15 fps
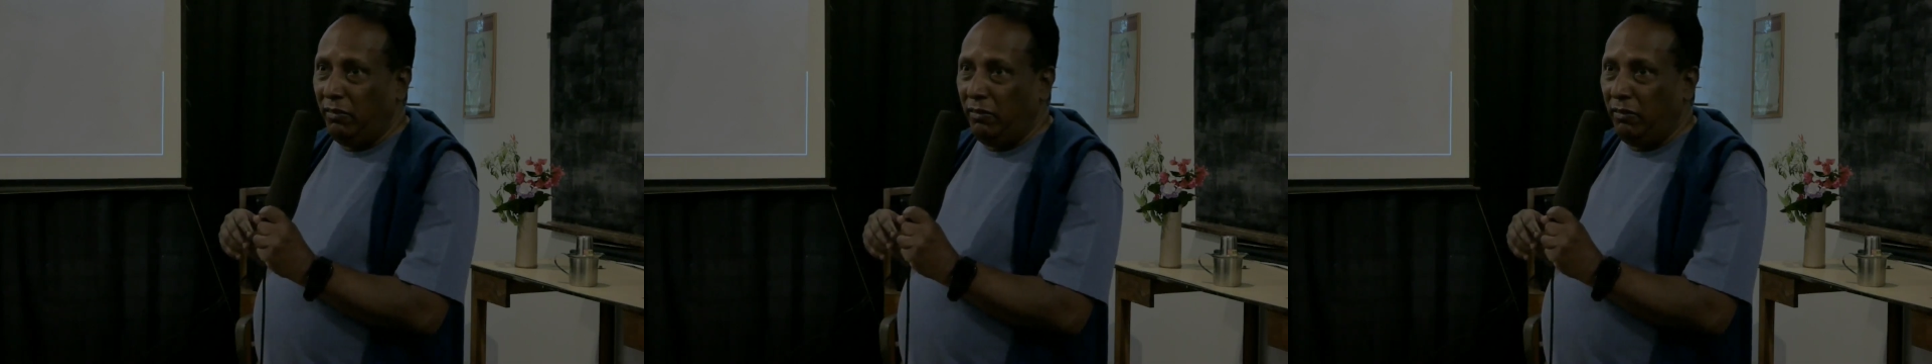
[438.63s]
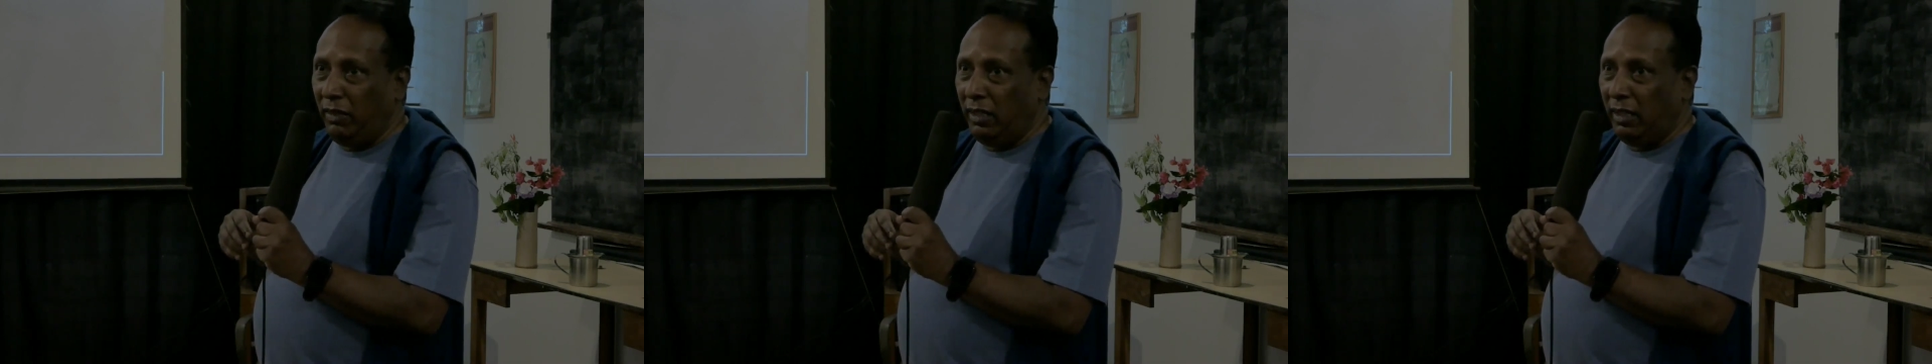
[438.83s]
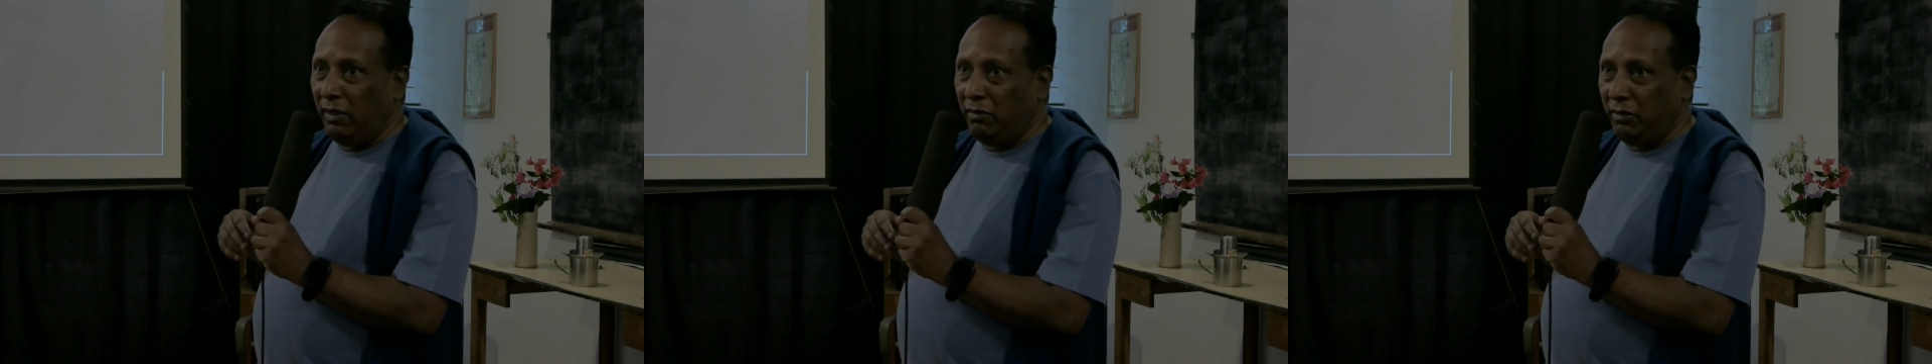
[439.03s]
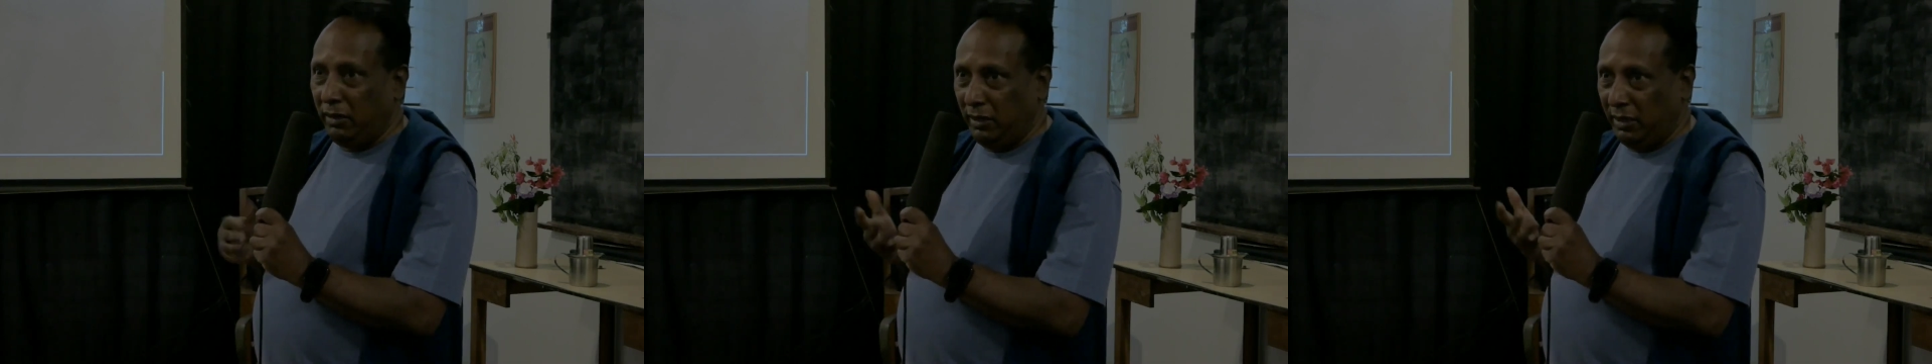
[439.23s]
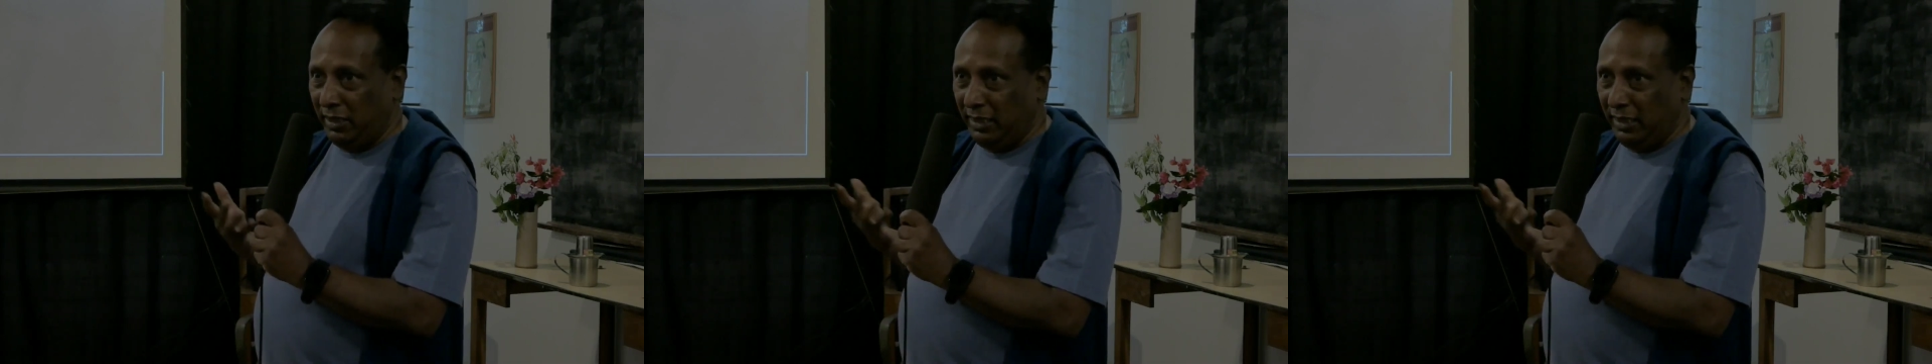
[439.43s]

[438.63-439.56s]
we have a